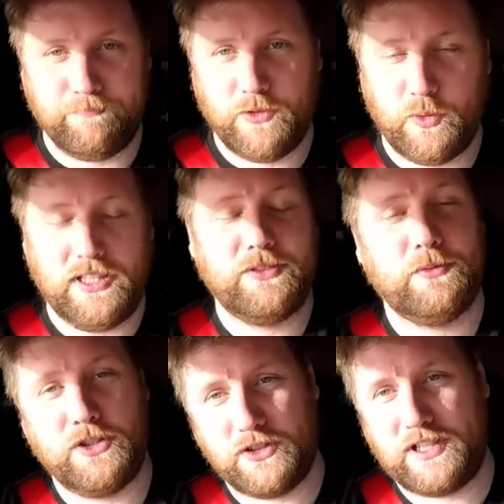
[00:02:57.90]

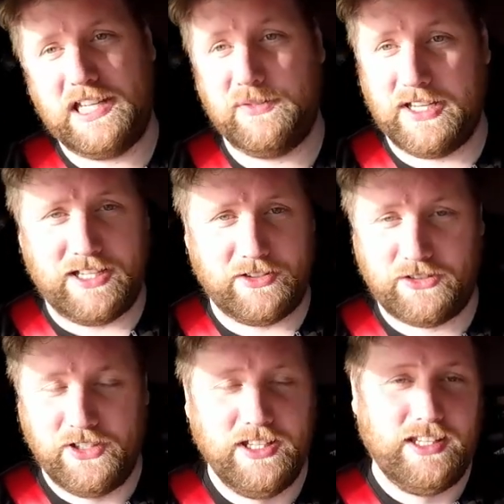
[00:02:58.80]
we'll just leave it as
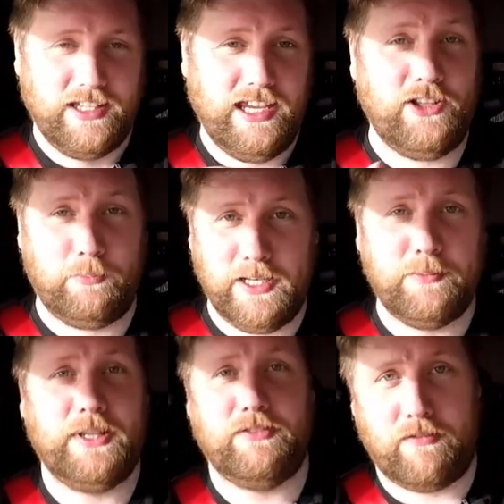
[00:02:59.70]
it's been a
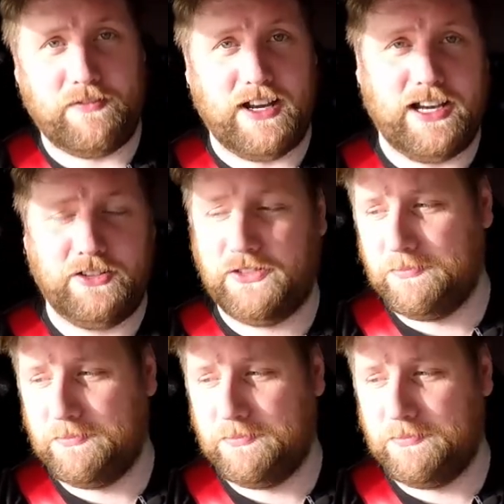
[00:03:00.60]
bit of a farce,